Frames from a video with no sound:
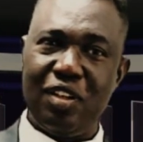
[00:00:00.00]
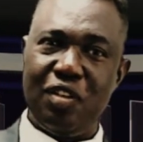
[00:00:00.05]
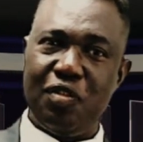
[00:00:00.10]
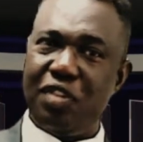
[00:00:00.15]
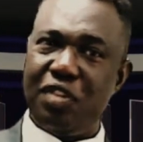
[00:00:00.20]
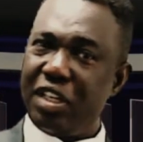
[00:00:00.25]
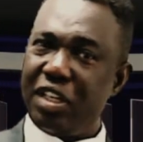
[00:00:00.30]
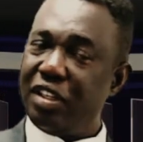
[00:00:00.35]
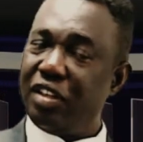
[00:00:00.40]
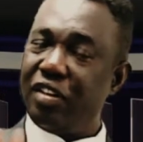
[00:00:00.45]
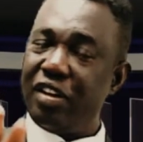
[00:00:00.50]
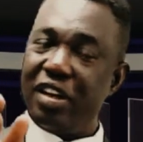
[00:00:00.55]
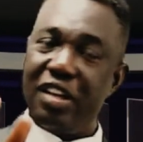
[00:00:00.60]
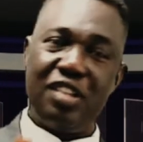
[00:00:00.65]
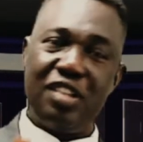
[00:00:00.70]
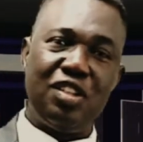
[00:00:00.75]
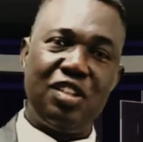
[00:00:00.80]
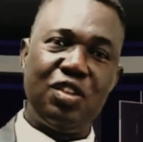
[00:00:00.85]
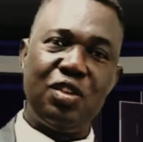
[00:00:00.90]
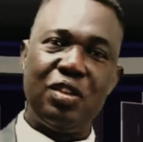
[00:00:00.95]
Taking the right
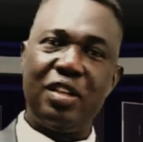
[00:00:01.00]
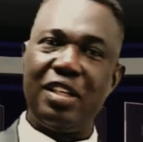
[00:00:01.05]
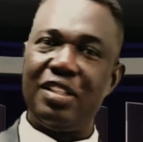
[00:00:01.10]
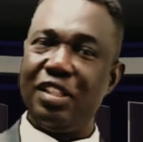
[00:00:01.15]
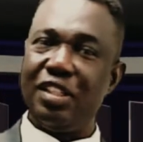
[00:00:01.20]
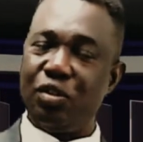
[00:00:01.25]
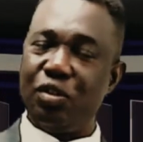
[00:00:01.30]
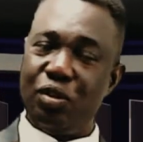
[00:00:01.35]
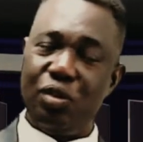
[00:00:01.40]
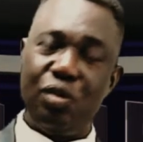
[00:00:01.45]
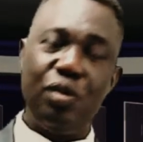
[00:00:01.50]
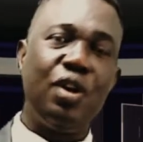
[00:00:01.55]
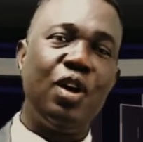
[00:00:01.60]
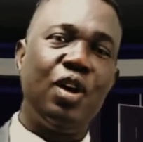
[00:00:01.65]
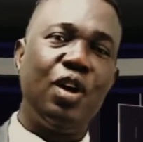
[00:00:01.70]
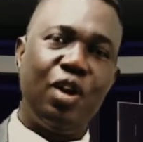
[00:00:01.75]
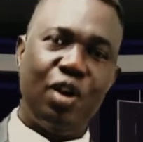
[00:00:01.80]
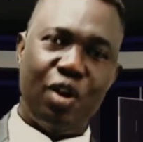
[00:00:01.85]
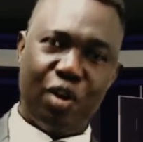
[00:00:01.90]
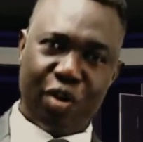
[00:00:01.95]
decision, I say to you,
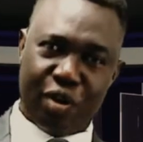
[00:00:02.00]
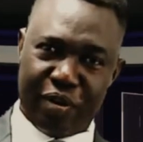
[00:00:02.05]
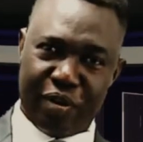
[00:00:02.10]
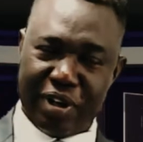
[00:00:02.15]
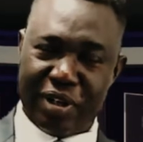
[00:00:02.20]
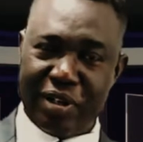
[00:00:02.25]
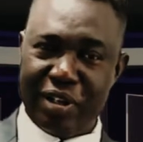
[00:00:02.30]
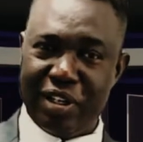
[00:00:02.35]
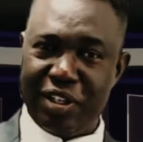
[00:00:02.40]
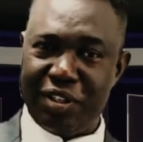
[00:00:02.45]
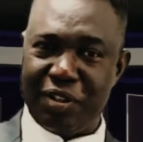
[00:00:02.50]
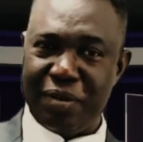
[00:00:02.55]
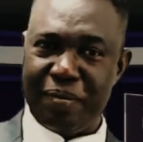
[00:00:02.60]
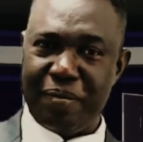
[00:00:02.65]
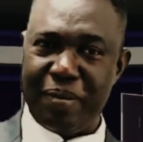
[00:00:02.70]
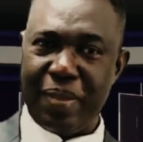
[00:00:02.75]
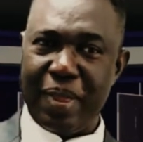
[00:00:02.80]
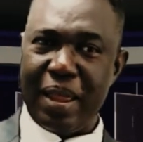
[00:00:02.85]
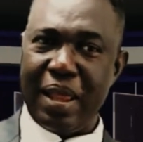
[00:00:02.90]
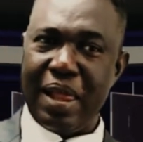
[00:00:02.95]
congratulations.
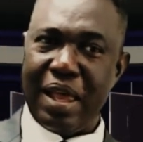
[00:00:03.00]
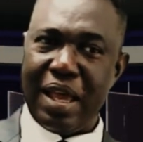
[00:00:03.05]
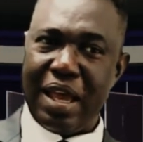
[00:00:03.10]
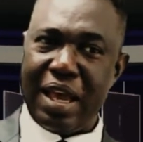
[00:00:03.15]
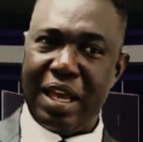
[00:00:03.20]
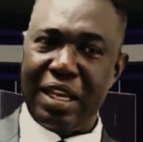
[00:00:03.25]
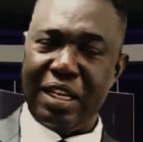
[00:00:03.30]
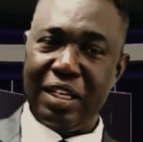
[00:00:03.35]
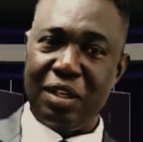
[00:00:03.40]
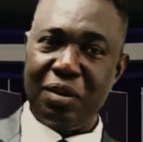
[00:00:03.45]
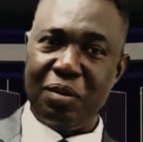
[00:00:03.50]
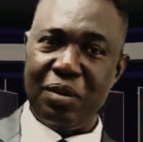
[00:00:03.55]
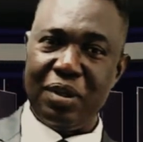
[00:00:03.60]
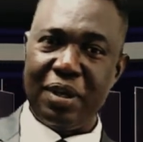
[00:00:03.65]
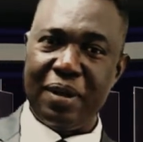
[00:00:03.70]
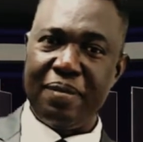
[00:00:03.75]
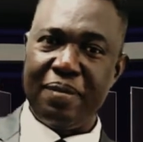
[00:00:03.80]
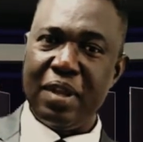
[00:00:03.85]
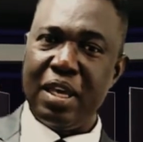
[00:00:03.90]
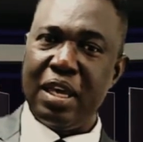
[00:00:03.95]
Hallelujah.
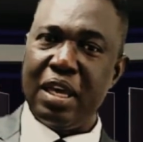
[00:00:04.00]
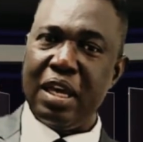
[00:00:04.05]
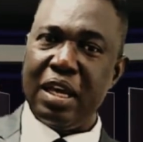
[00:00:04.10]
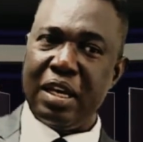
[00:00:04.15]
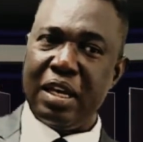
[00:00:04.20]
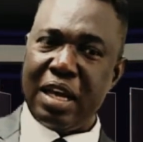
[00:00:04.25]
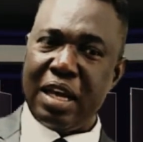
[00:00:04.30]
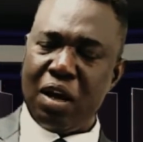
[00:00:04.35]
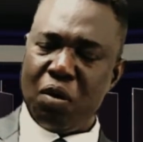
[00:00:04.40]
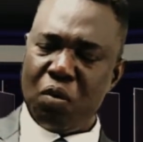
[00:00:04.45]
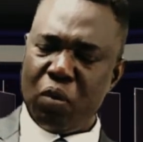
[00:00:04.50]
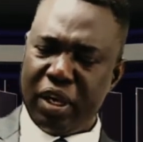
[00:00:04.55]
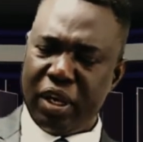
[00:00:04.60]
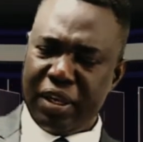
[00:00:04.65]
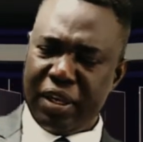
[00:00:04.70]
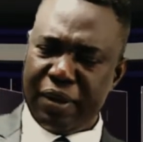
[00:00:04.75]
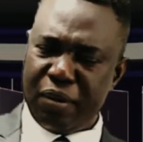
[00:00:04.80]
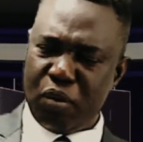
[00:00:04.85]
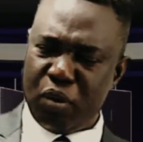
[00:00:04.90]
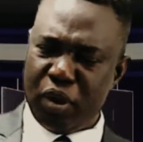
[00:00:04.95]
Now
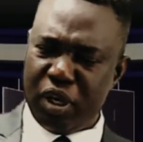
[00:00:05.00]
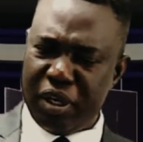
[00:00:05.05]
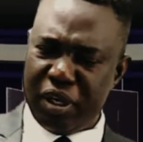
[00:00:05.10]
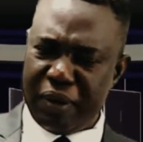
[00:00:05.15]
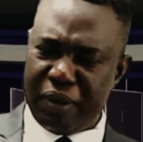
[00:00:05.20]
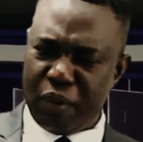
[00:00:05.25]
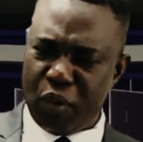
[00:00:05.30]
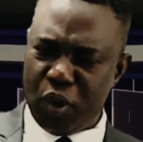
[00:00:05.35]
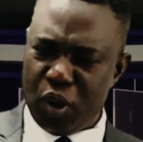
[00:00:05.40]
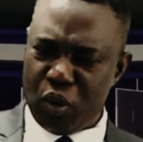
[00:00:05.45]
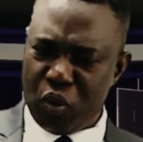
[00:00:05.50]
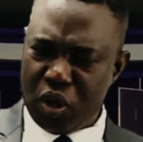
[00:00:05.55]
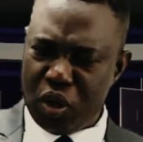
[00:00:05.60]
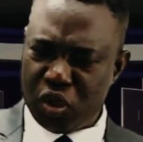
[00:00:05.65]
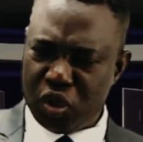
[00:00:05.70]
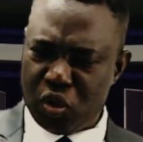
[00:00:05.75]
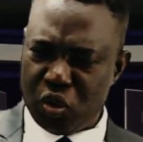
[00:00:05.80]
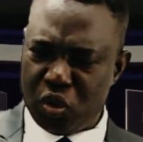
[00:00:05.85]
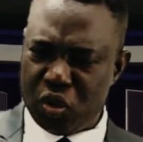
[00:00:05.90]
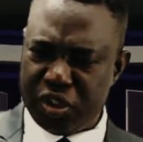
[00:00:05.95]
we we we want
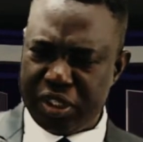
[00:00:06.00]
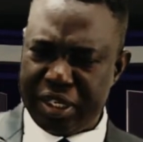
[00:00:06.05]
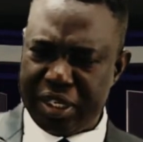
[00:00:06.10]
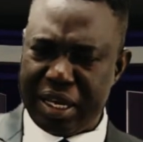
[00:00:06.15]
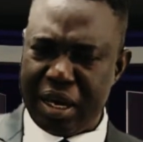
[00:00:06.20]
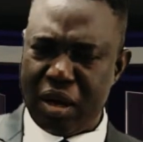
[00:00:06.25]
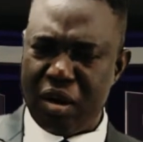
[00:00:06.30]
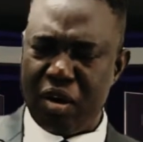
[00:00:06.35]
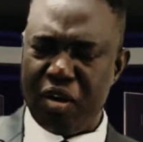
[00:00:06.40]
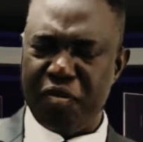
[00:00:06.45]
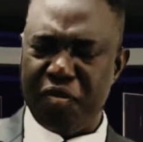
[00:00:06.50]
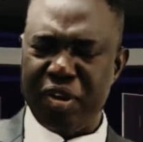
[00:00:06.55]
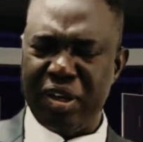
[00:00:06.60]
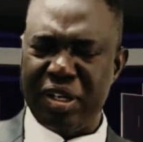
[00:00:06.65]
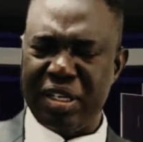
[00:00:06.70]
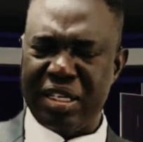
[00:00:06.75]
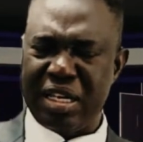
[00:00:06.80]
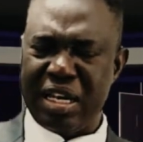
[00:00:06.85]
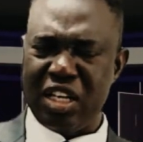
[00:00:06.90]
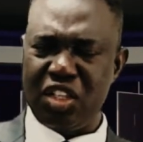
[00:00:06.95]
to take an offering.
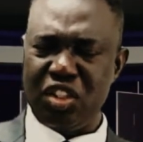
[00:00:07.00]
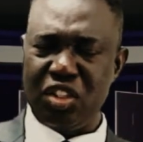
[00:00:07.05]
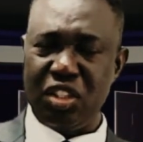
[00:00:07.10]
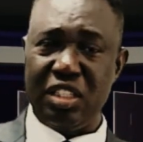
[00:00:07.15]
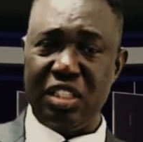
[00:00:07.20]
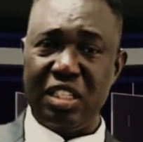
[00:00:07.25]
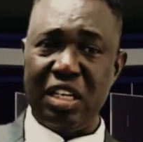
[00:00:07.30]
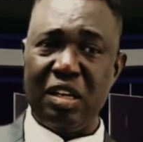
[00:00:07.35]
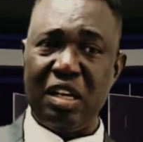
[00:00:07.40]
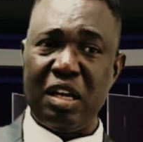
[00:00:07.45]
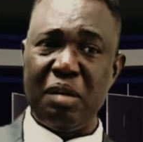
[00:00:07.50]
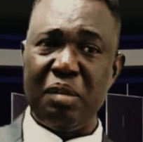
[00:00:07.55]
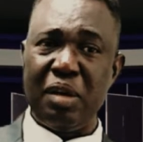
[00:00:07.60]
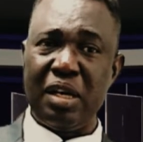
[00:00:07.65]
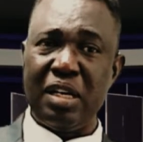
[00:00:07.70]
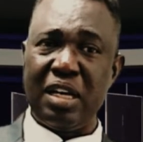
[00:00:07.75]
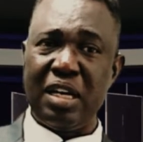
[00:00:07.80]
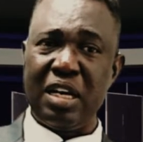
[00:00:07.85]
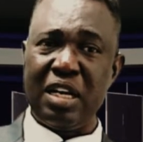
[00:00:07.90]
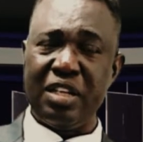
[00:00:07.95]
So
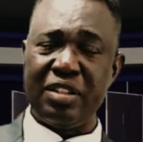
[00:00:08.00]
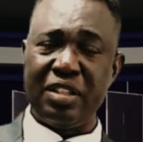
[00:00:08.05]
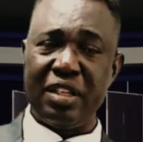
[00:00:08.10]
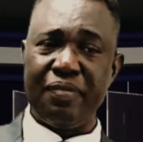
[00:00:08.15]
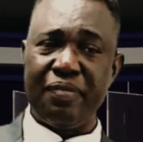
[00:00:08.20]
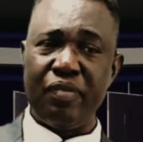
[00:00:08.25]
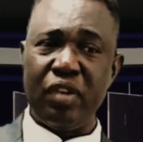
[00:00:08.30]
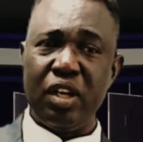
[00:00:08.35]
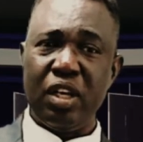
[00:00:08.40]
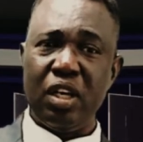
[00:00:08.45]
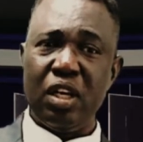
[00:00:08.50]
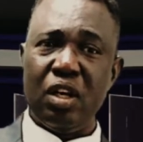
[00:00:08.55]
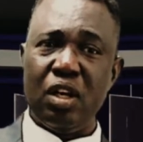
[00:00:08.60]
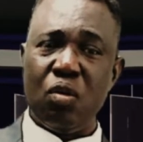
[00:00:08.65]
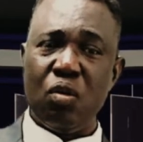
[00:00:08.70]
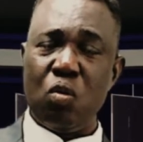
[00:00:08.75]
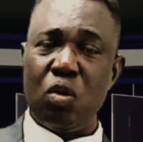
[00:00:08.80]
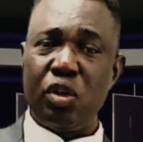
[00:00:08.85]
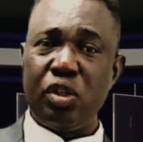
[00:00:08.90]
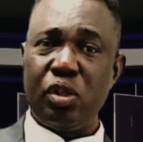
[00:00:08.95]

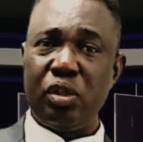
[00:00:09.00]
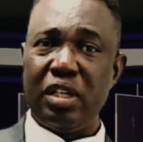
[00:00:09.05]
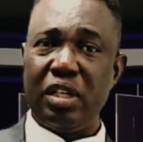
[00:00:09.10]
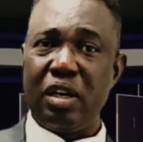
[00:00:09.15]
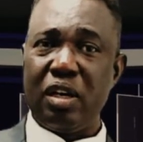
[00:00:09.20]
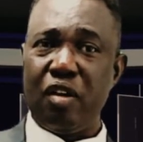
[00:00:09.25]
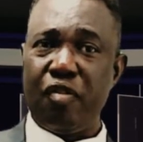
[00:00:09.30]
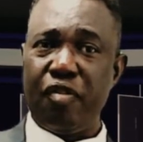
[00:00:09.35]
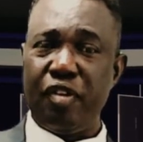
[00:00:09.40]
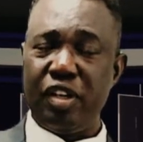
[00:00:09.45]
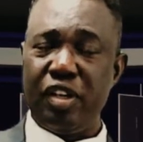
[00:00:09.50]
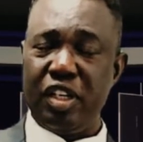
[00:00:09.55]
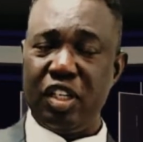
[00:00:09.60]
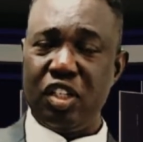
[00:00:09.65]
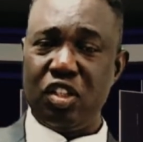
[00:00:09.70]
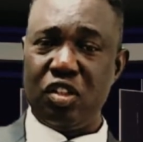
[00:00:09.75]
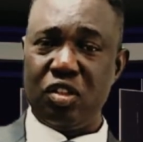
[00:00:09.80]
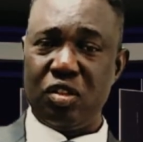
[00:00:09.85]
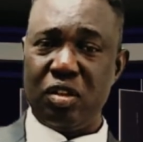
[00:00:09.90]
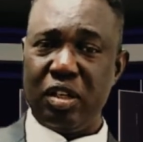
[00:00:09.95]
we want to take an offering this
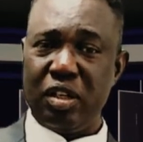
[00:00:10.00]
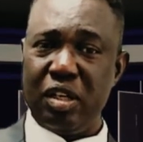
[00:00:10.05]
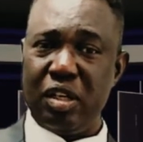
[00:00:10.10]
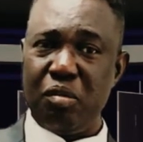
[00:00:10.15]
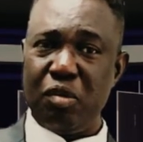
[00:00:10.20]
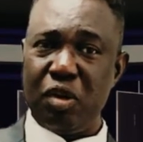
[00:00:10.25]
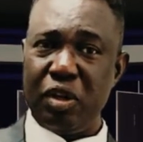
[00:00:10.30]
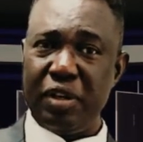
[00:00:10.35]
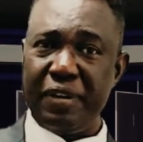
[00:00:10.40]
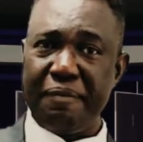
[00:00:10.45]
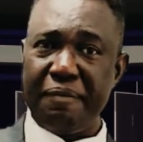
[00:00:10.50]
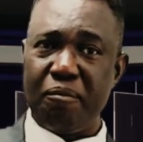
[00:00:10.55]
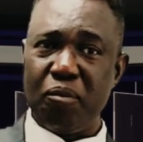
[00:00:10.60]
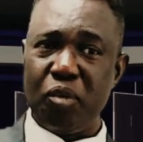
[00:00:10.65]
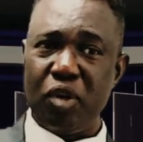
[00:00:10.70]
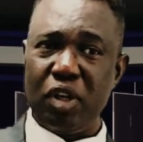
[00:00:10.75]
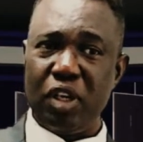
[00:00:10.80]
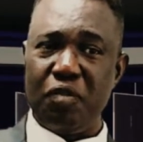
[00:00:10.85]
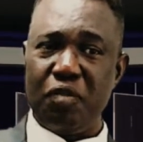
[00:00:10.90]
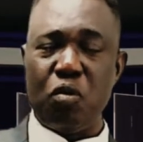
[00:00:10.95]
Sunday morning.
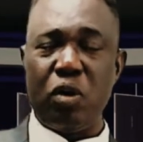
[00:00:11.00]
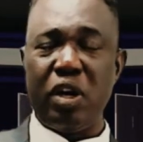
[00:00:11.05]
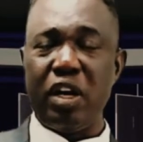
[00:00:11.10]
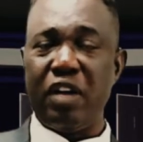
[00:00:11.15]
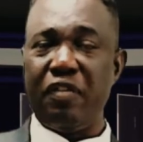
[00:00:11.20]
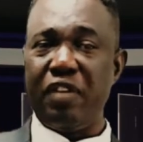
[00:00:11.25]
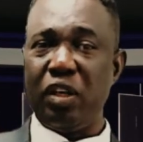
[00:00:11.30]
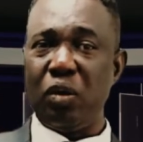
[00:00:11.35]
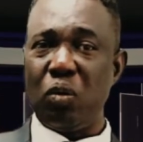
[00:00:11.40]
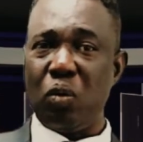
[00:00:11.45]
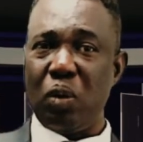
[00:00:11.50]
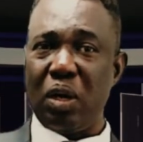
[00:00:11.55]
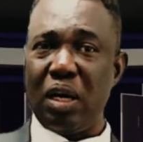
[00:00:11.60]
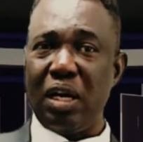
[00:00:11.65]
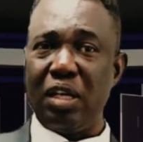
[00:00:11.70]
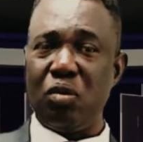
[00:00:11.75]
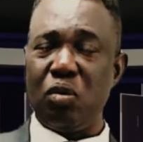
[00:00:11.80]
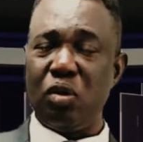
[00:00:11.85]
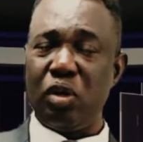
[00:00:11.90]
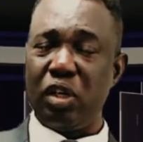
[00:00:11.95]
If wherever you are,
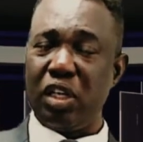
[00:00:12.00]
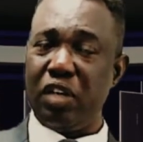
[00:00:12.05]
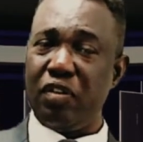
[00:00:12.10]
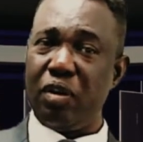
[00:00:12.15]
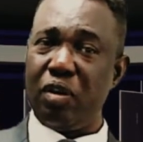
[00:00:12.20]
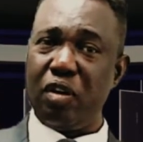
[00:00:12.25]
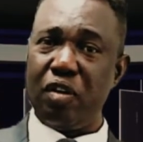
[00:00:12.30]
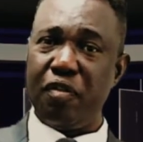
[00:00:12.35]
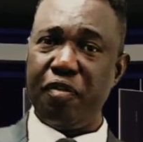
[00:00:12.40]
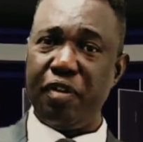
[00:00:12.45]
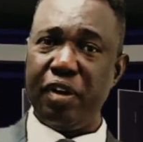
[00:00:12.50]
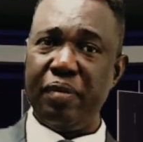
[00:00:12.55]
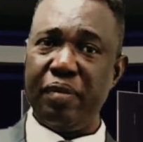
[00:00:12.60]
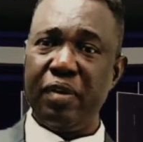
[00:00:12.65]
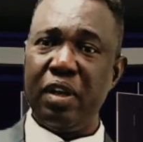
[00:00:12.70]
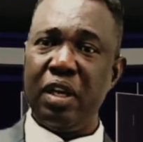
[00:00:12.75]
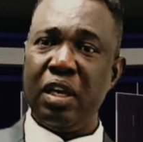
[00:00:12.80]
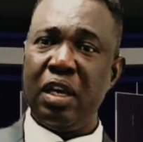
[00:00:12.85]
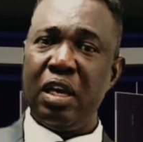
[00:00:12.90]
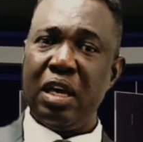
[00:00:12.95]
you want to give your offering,
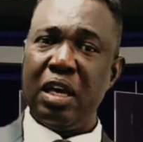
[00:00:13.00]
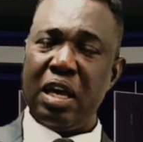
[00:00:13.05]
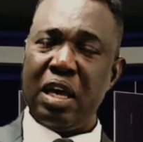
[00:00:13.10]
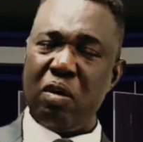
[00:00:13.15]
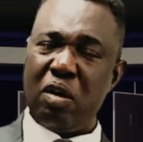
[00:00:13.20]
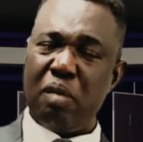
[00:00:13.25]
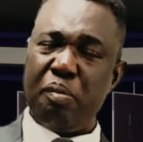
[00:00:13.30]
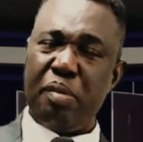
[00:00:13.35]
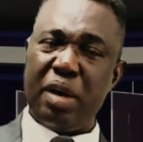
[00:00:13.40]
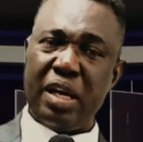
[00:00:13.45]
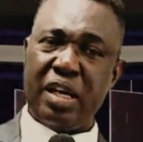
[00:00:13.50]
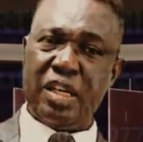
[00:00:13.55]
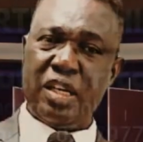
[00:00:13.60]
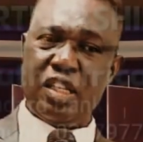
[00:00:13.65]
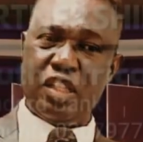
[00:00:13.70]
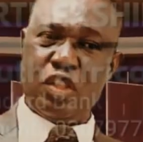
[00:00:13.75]
our bank is